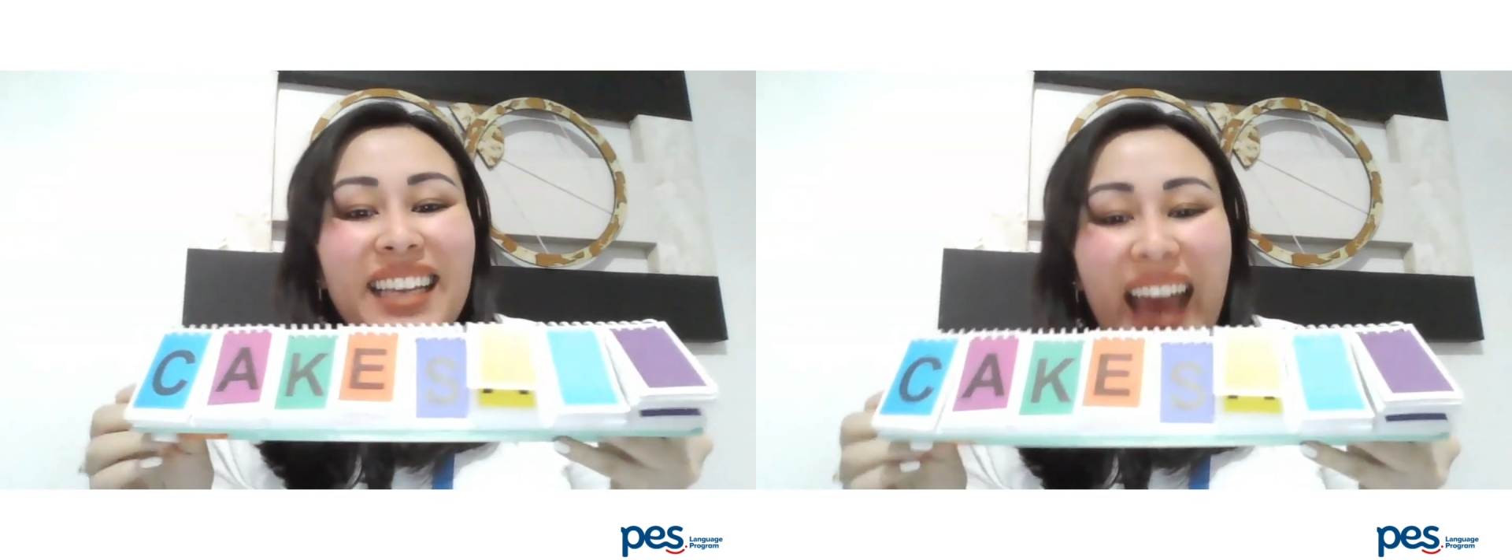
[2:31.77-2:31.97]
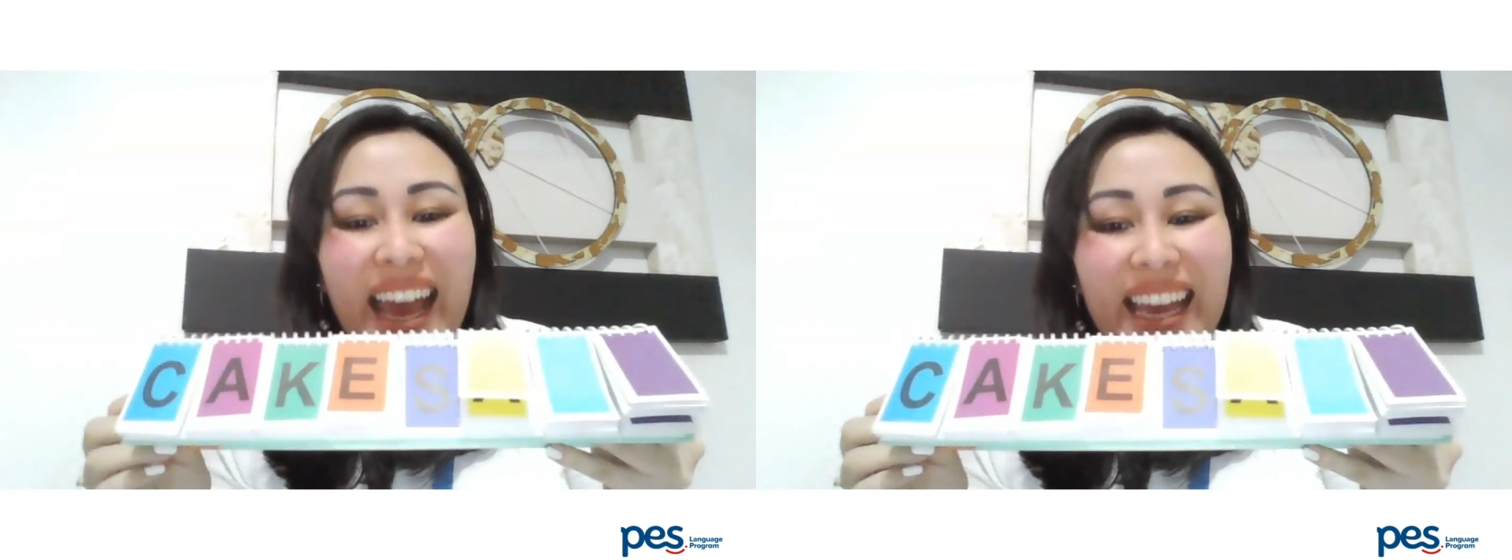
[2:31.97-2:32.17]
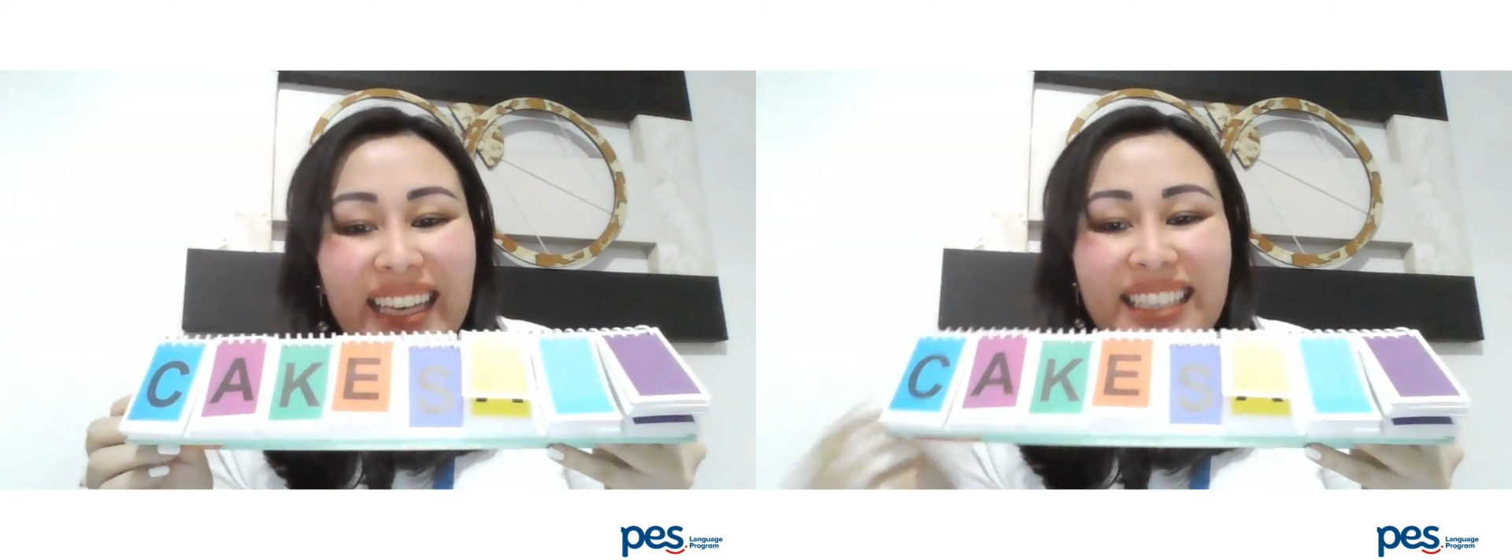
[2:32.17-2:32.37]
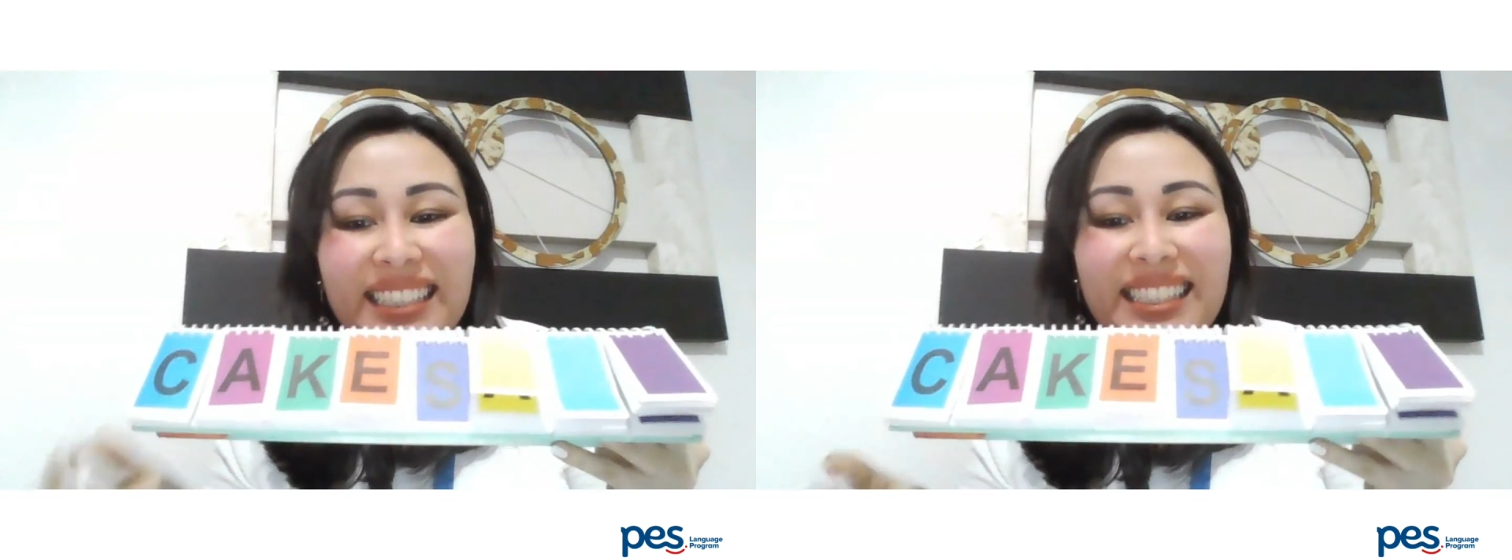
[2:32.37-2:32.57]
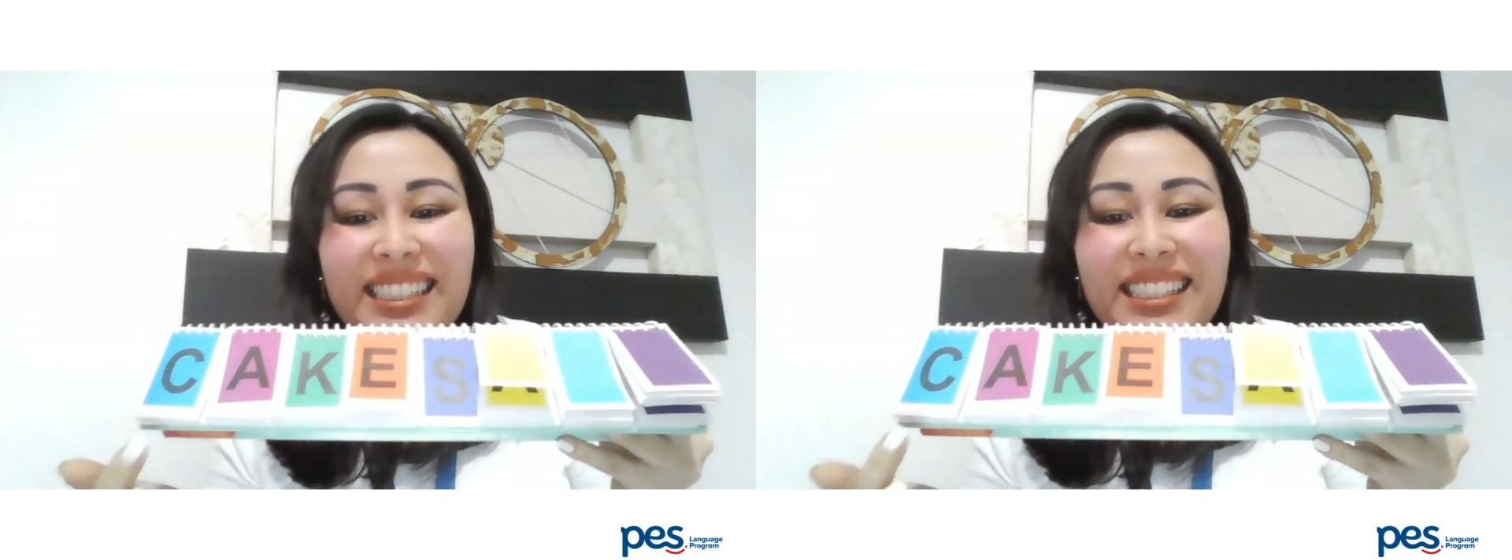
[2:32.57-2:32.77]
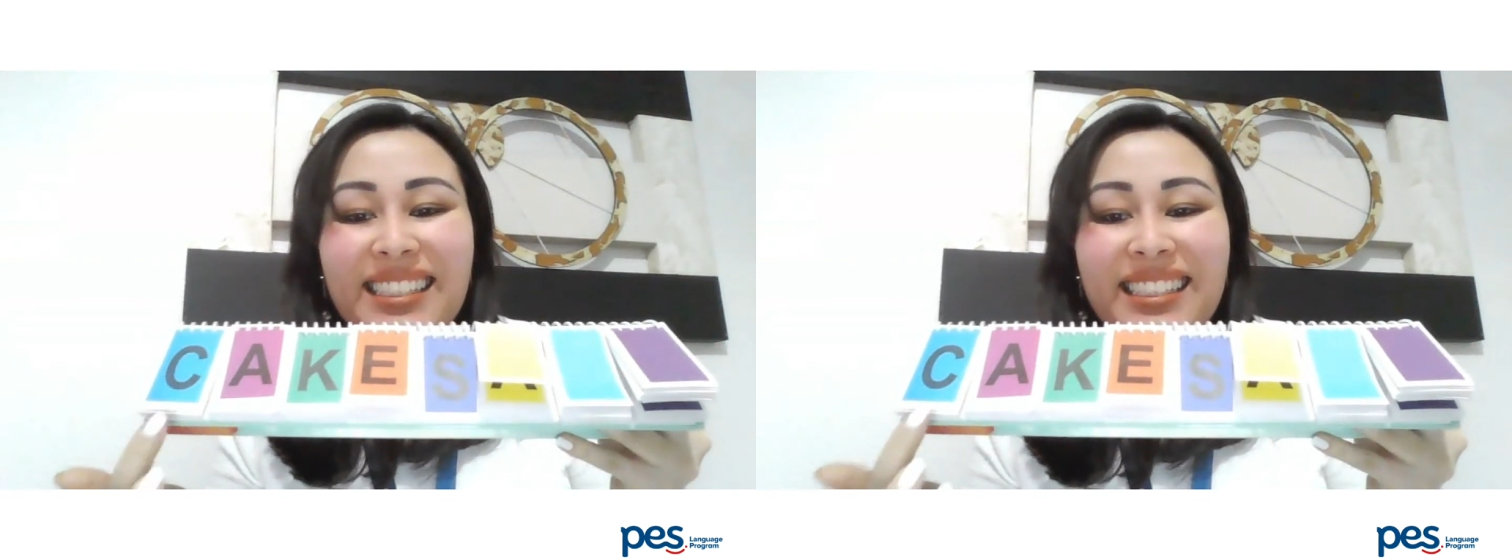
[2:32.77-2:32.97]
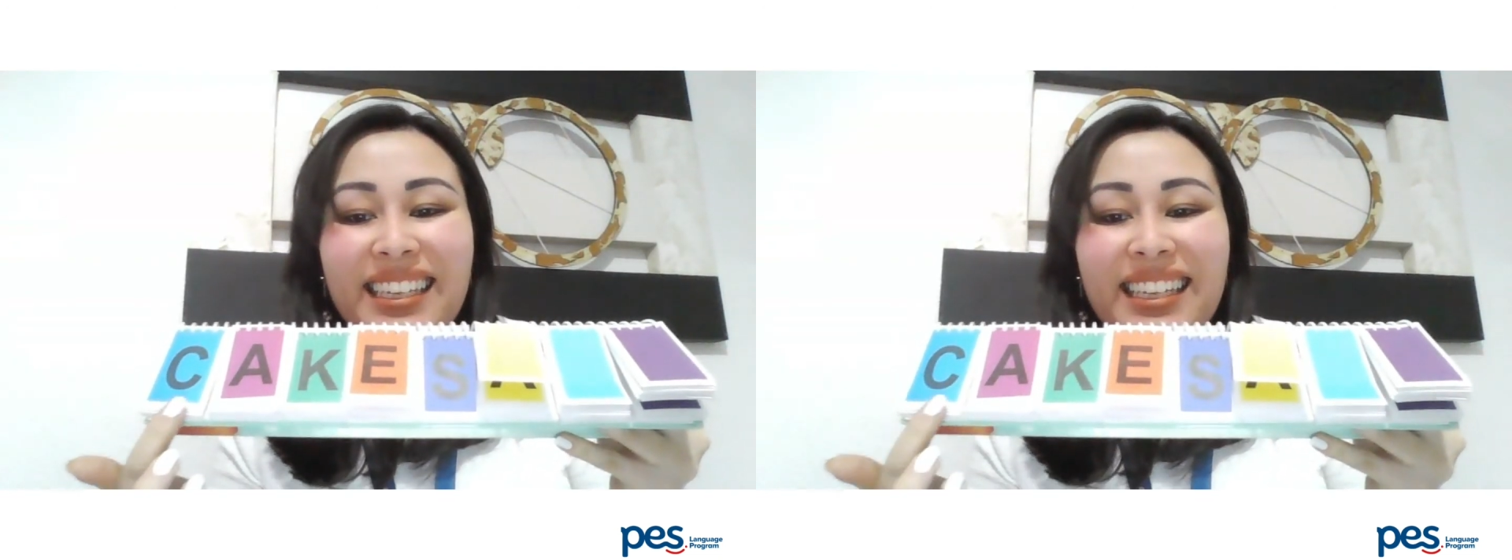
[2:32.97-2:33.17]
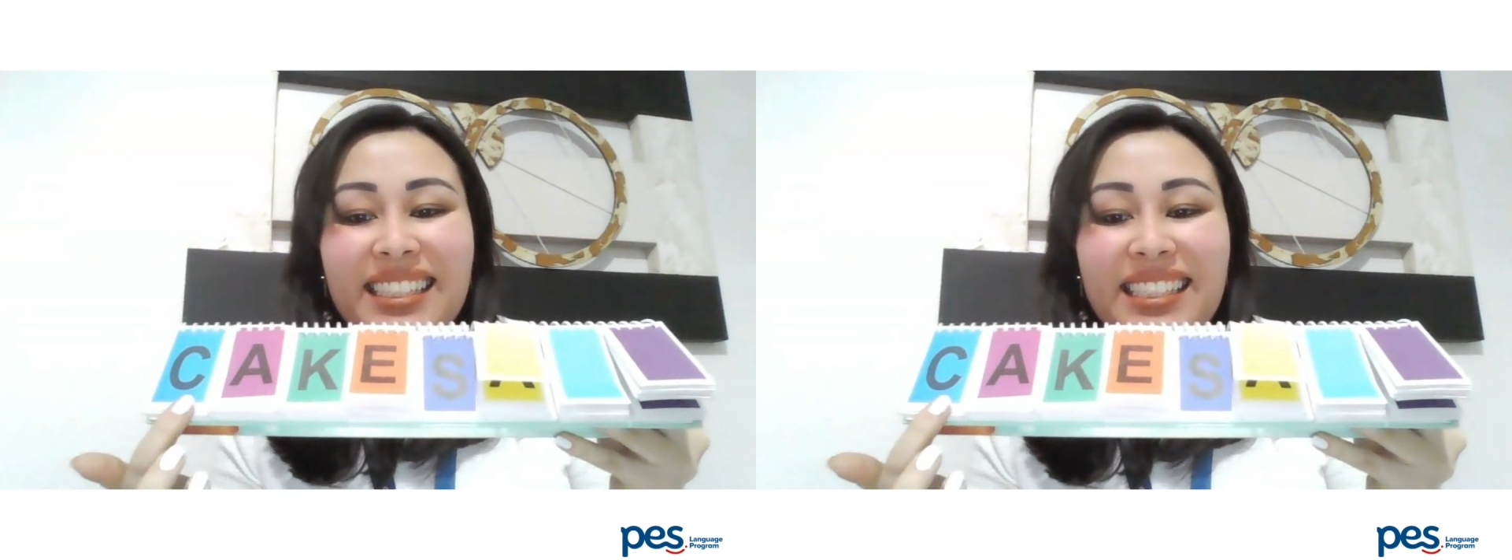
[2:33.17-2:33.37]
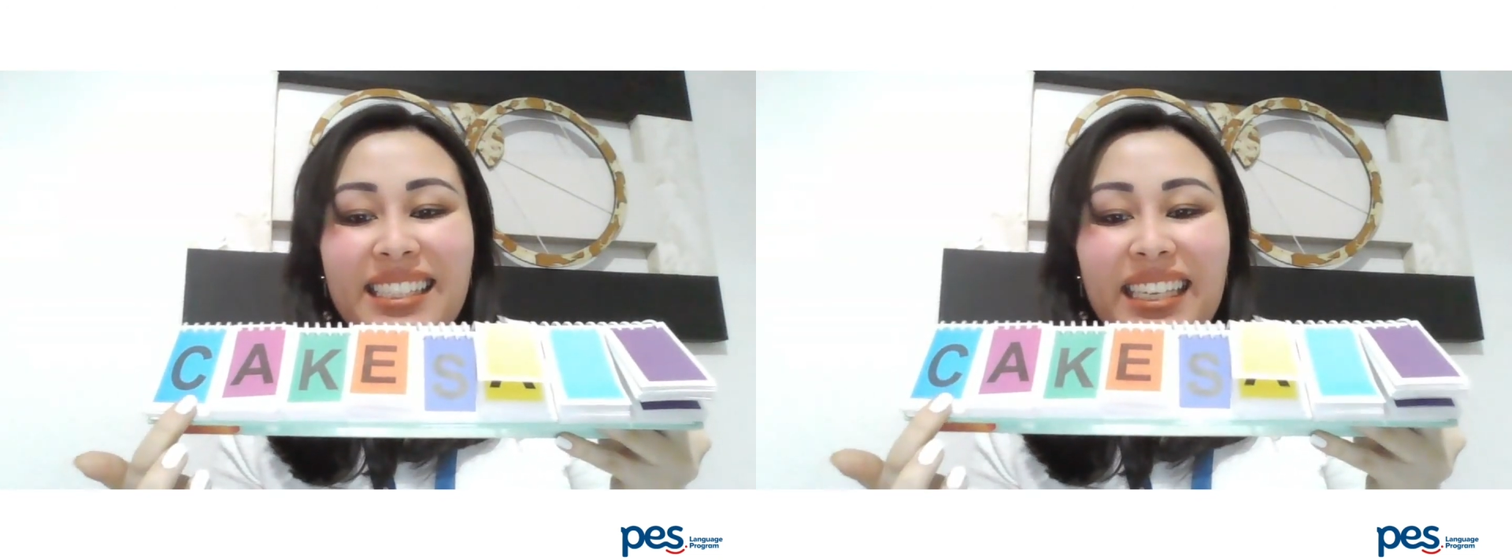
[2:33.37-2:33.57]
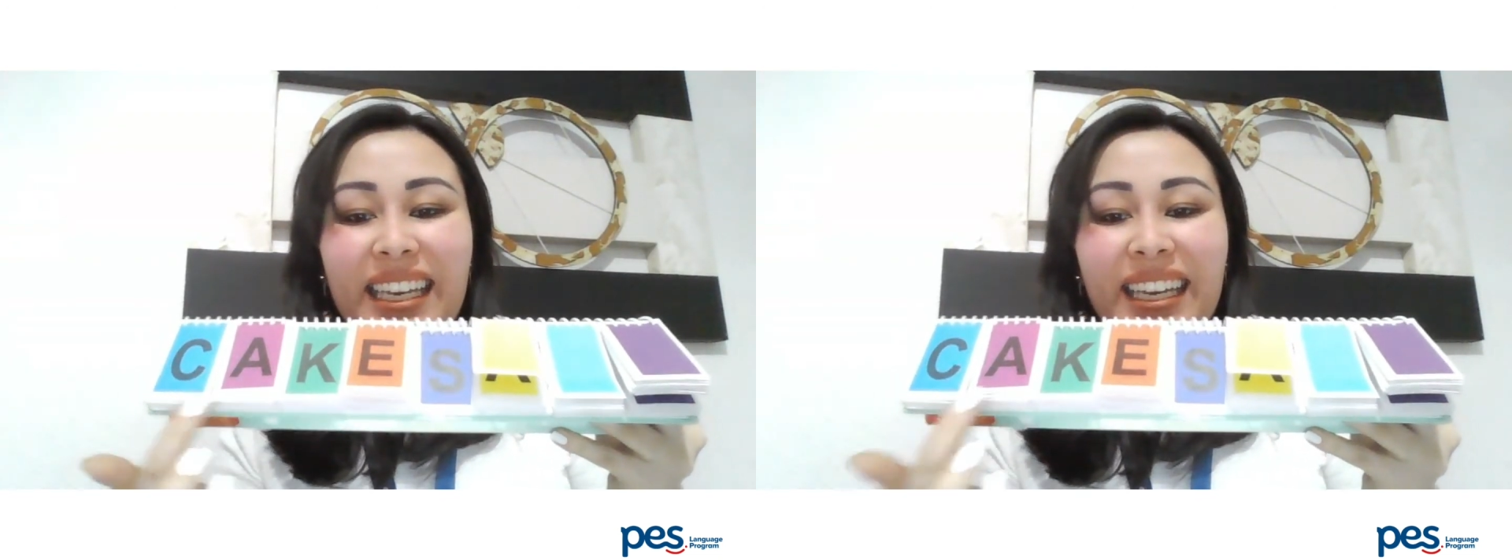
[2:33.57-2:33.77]
cakes.
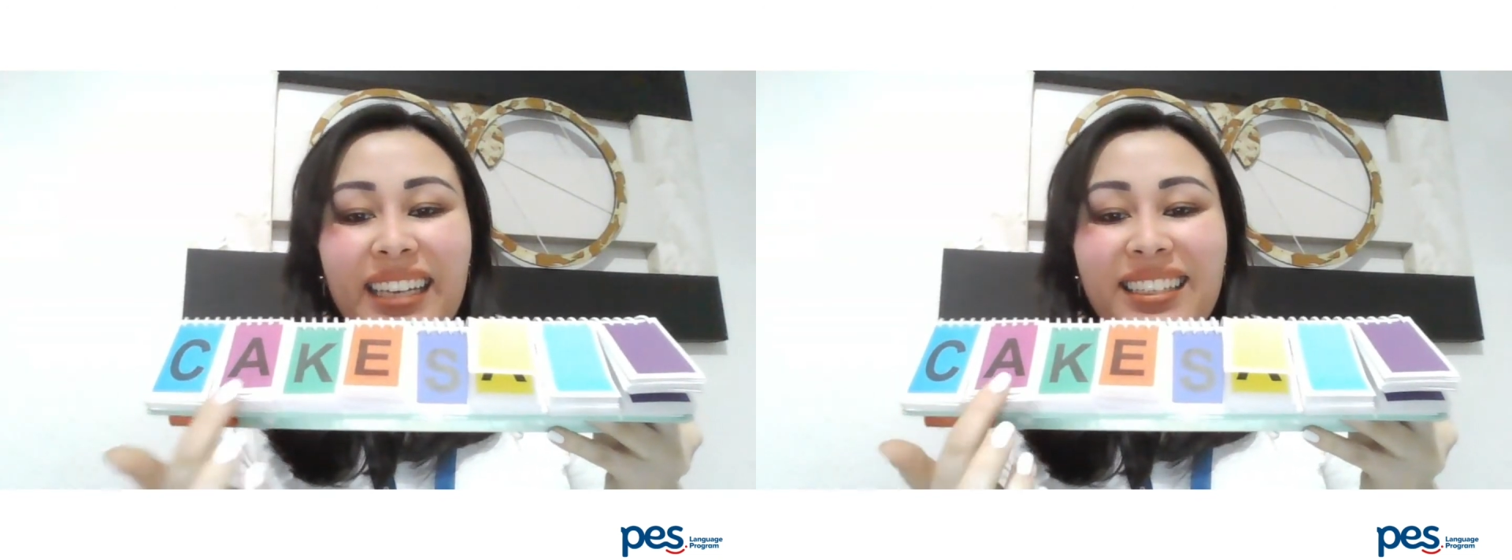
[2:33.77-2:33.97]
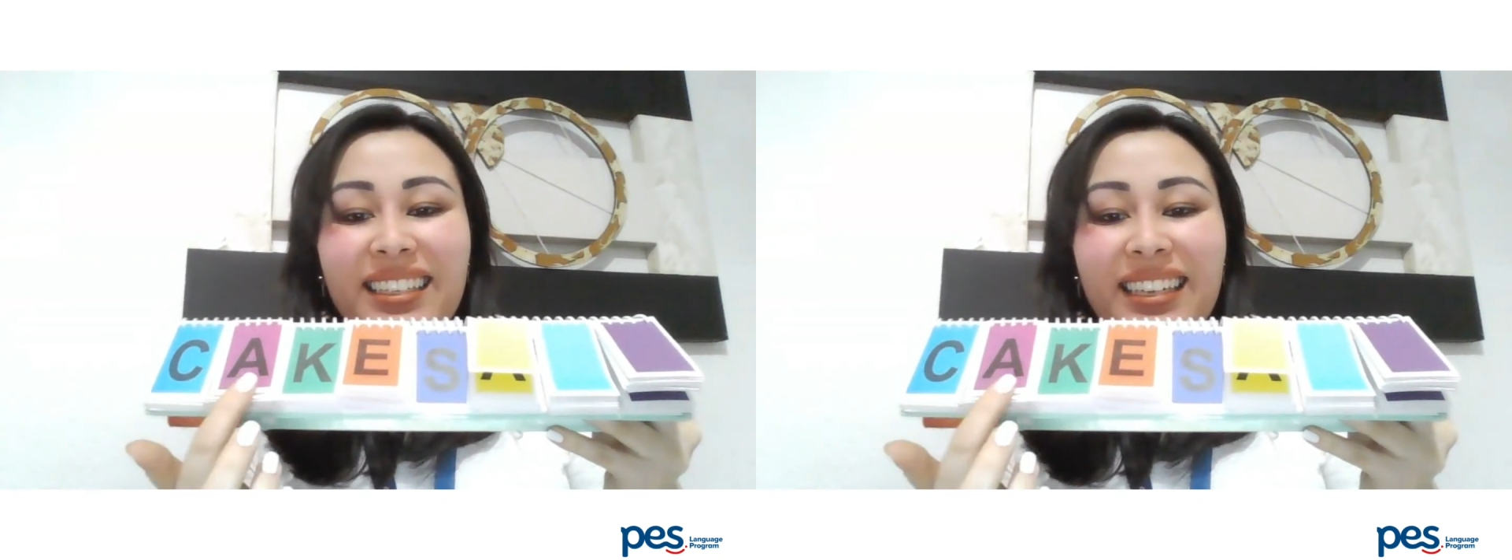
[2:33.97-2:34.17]
C-A-K-E.